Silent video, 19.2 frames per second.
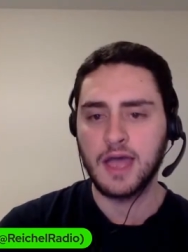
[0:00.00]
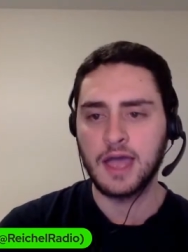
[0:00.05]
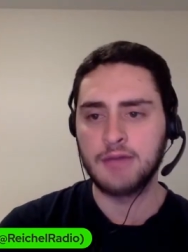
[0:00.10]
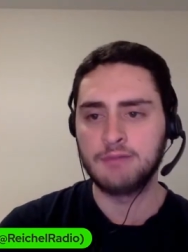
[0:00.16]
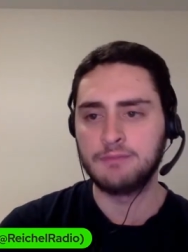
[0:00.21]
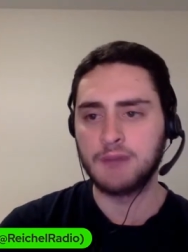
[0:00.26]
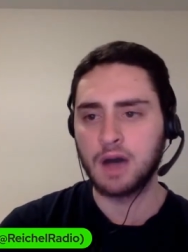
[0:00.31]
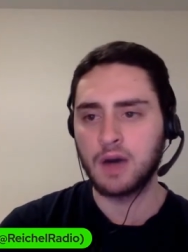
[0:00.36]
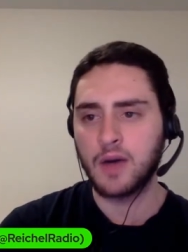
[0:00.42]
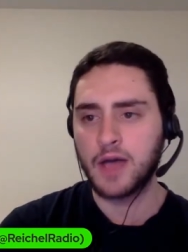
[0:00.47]

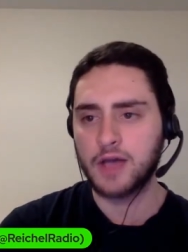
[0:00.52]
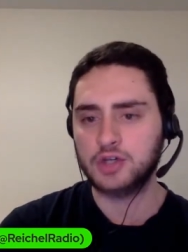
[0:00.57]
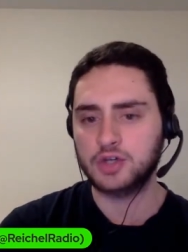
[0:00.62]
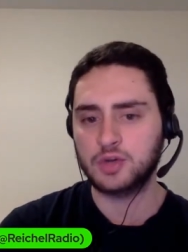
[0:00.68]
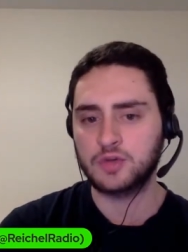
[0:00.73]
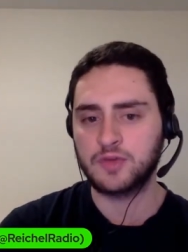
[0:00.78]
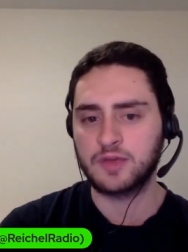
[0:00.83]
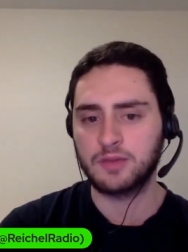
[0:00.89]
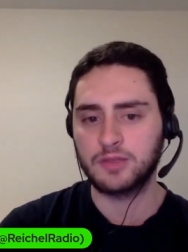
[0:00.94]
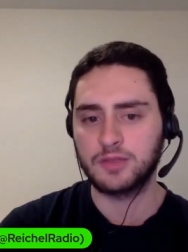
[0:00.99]
And Mo
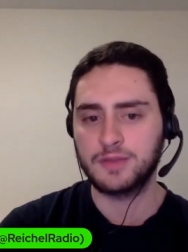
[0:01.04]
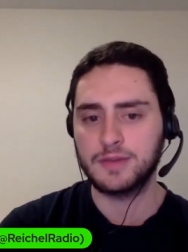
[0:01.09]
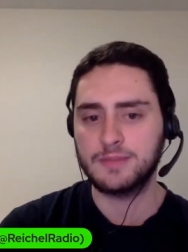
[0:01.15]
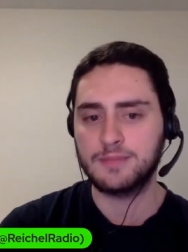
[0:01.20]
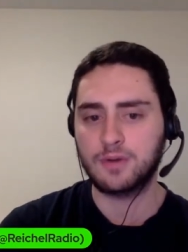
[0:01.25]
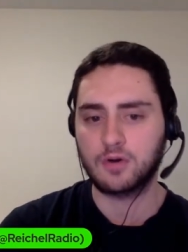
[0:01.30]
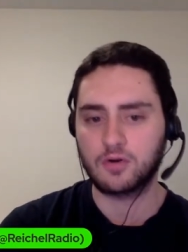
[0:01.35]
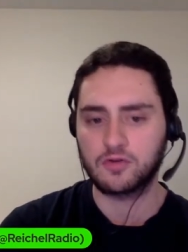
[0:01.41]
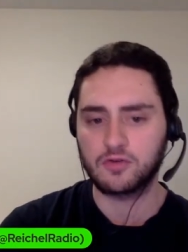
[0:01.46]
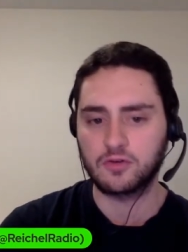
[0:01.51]
actually was able to
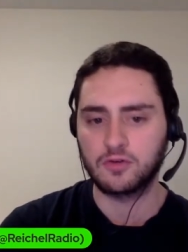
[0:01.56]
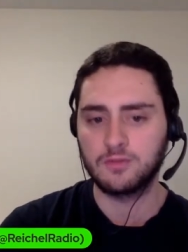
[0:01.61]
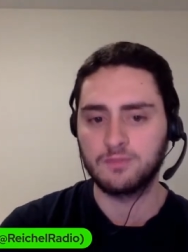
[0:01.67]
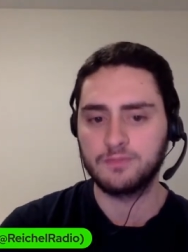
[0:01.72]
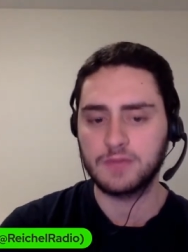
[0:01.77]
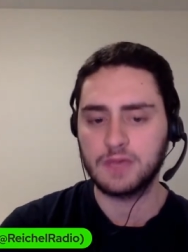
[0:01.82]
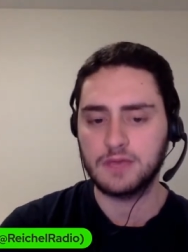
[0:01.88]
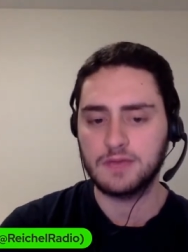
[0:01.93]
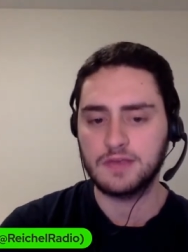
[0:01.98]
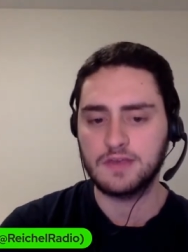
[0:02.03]
beat Purcell
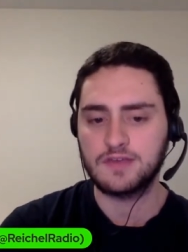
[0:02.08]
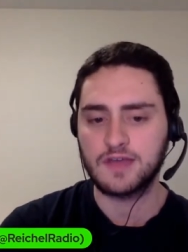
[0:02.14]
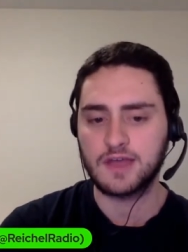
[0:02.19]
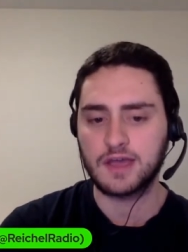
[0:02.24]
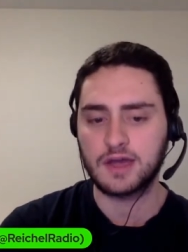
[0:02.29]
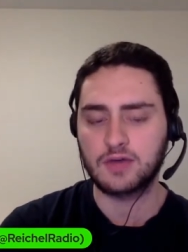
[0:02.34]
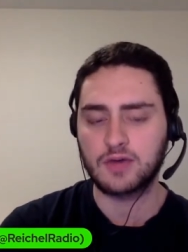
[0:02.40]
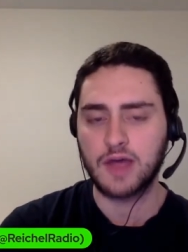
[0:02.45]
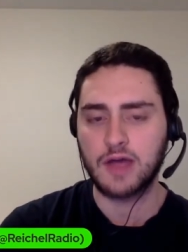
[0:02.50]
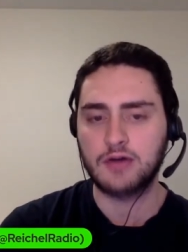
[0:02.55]
in the
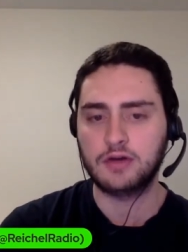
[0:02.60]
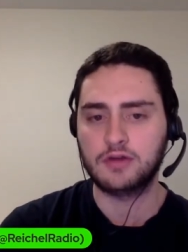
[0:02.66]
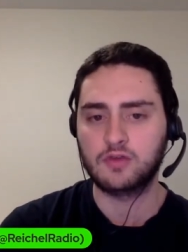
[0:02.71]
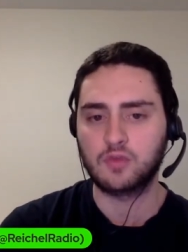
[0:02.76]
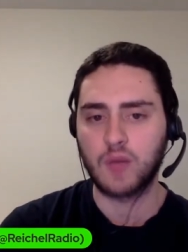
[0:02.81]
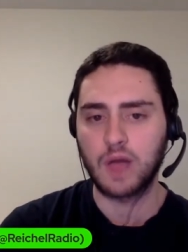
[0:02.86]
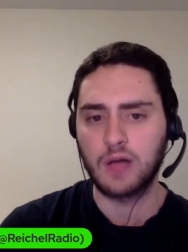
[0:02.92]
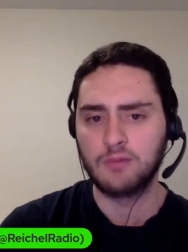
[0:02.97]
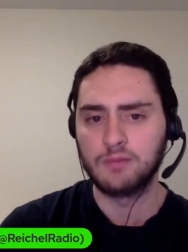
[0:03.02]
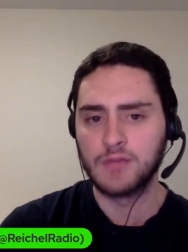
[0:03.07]
second round
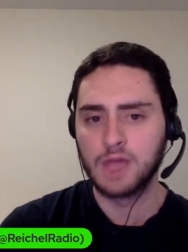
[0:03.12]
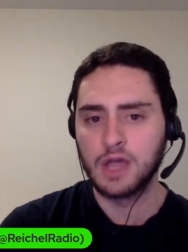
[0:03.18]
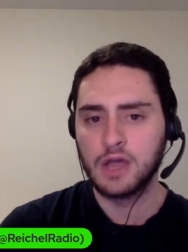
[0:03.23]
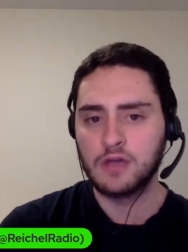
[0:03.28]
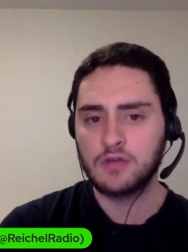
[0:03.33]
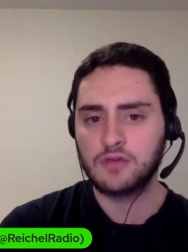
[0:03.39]
as well.